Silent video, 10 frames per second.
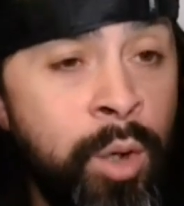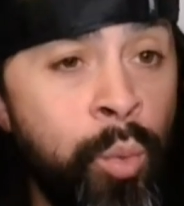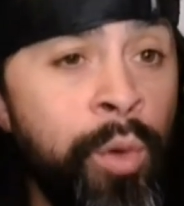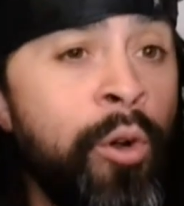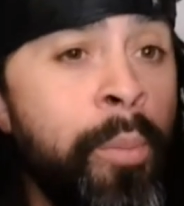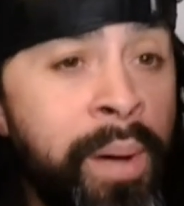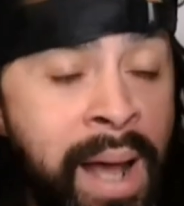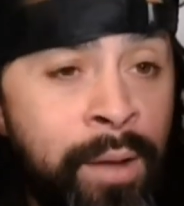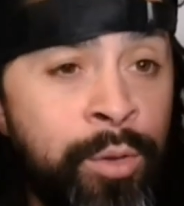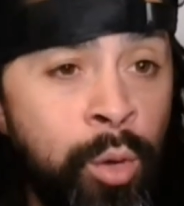We grew up in a
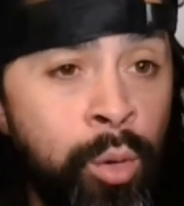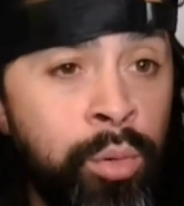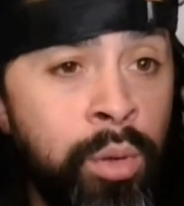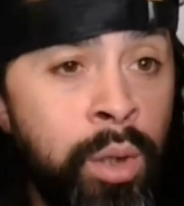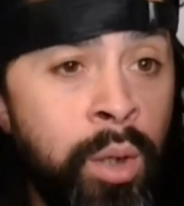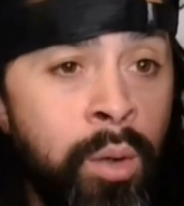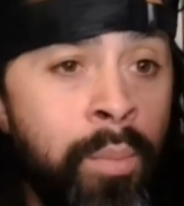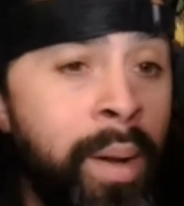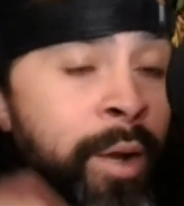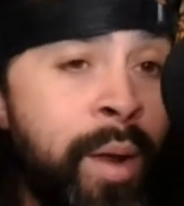household.
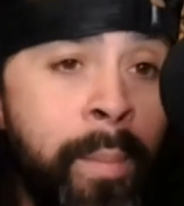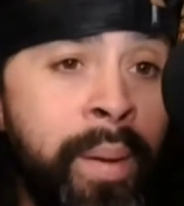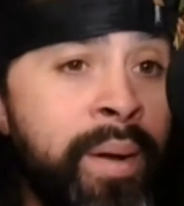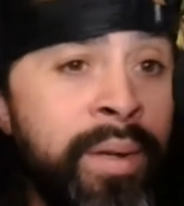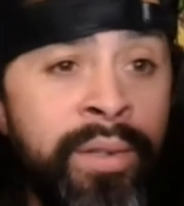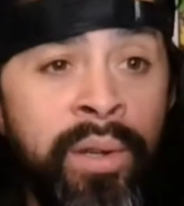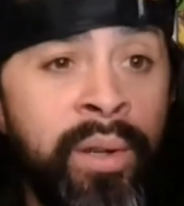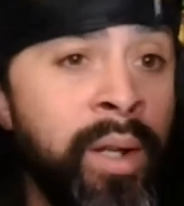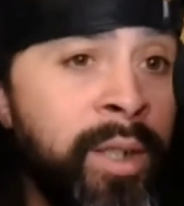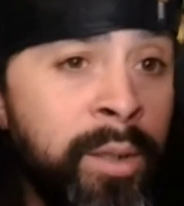My grandparents,
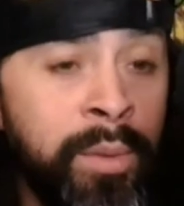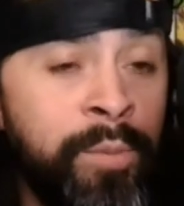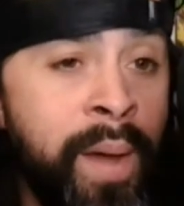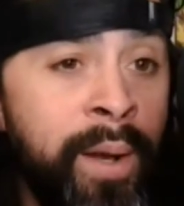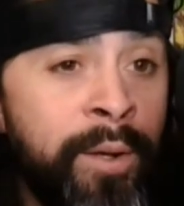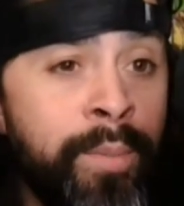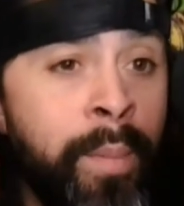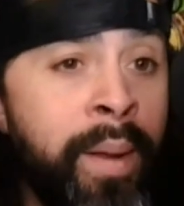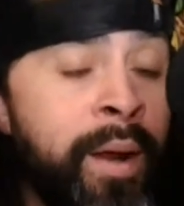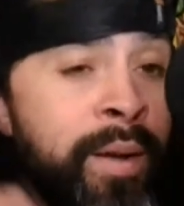nothing but Spanish. My
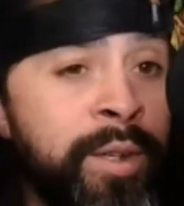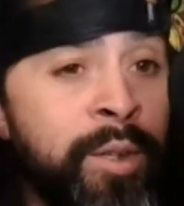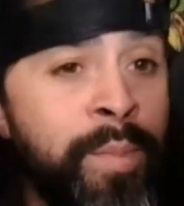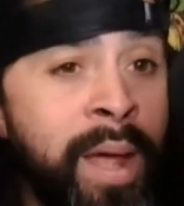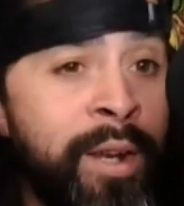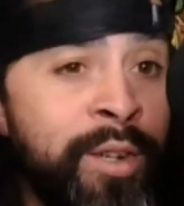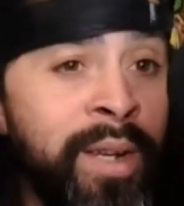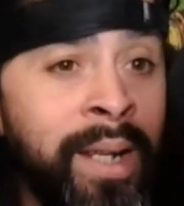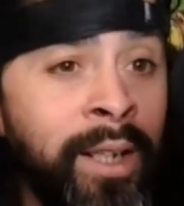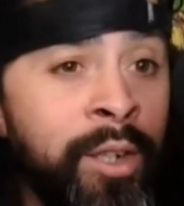parents, Spanish and
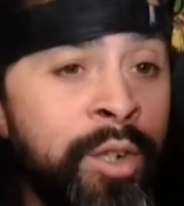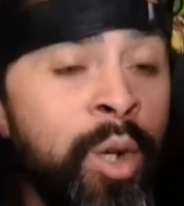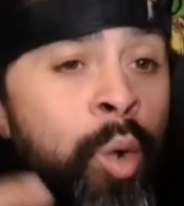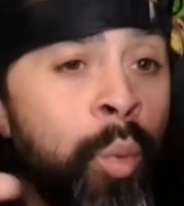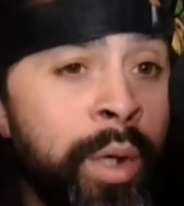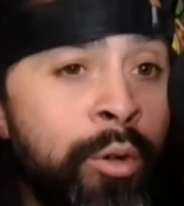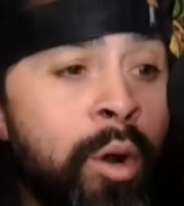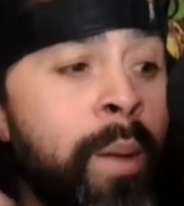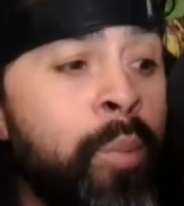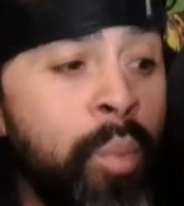English. We grew
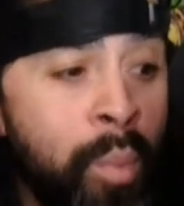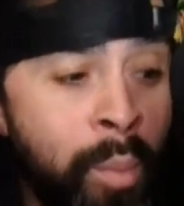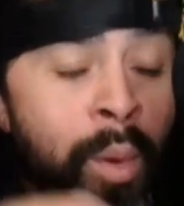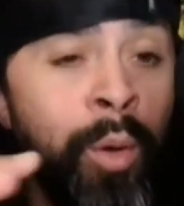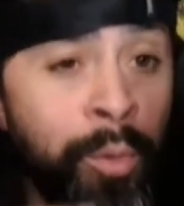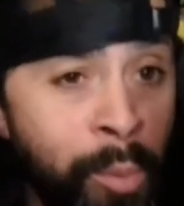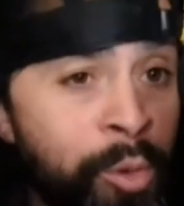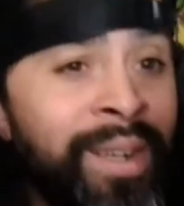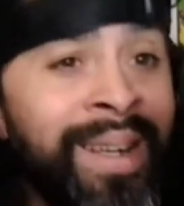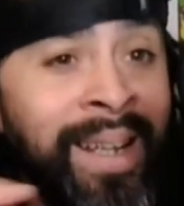up, it was
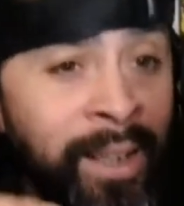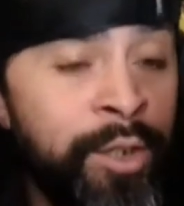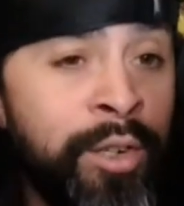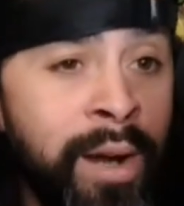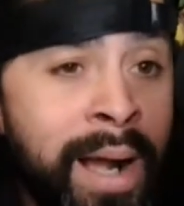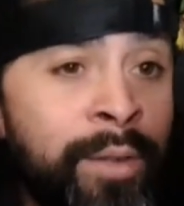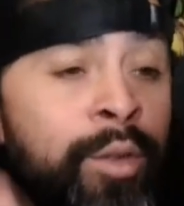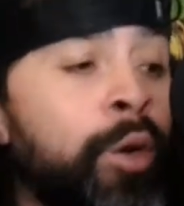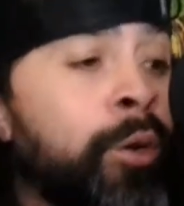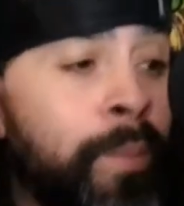mostly English in our
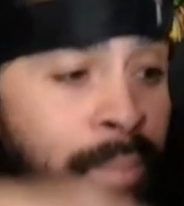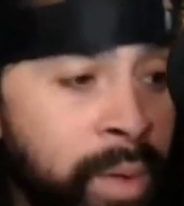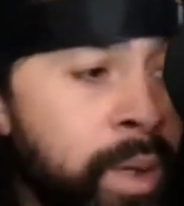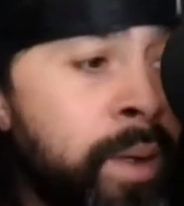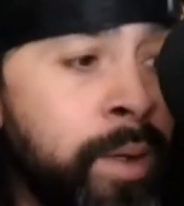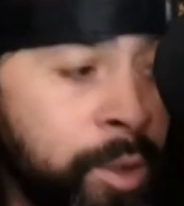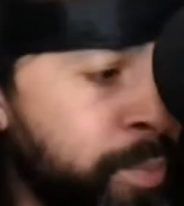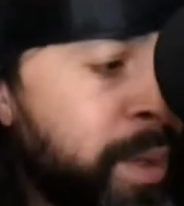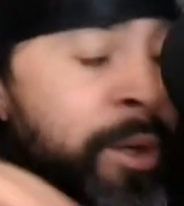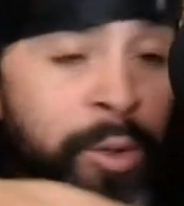household.
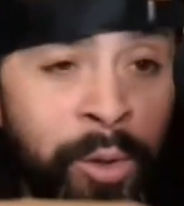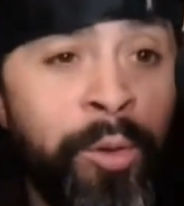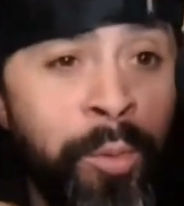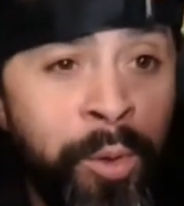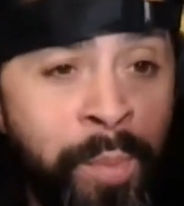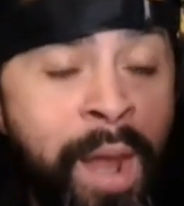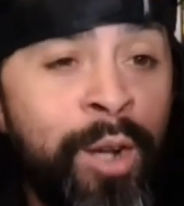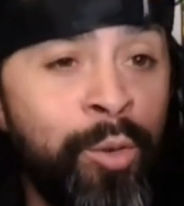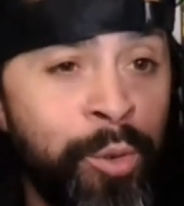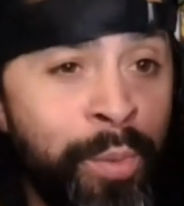
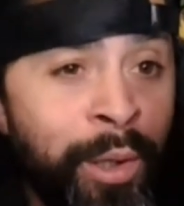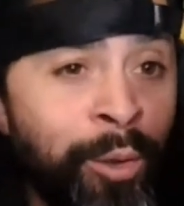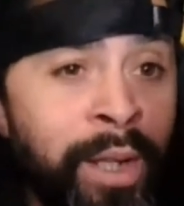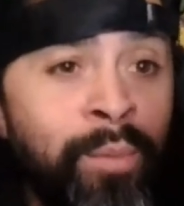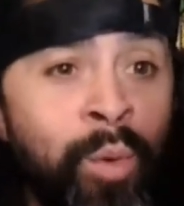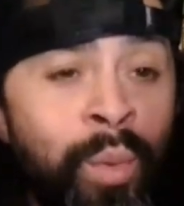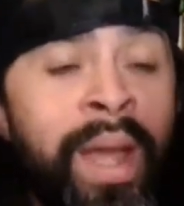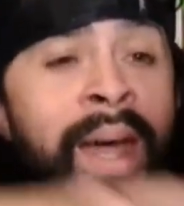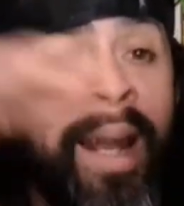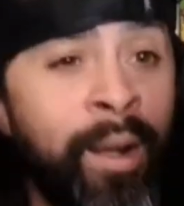Spanish was sprinkled in when we
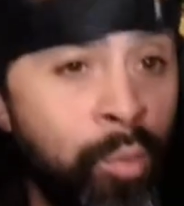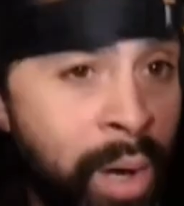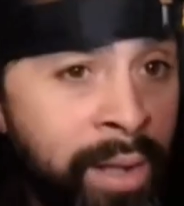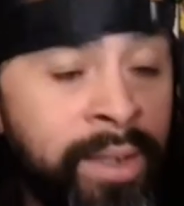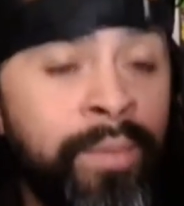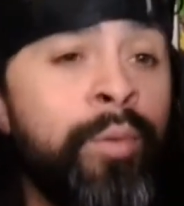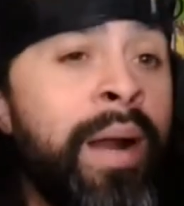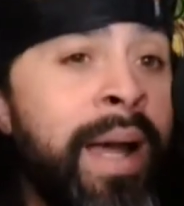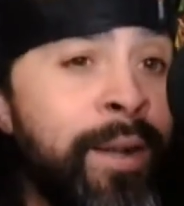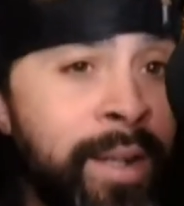had like relatives
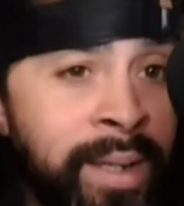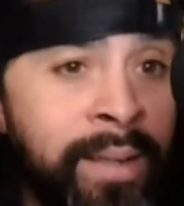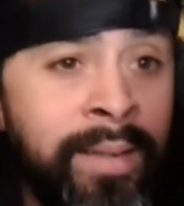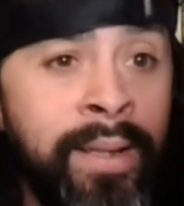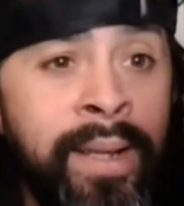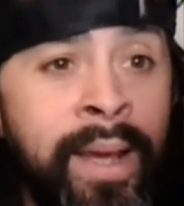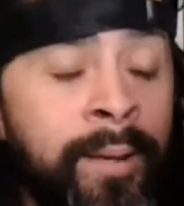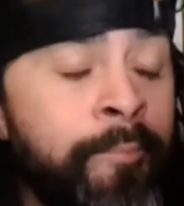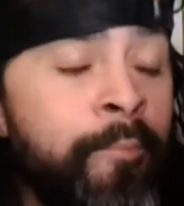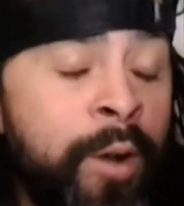around and things like that,
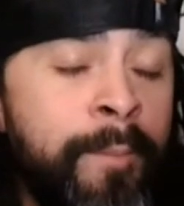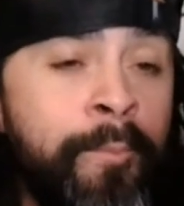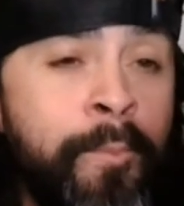right?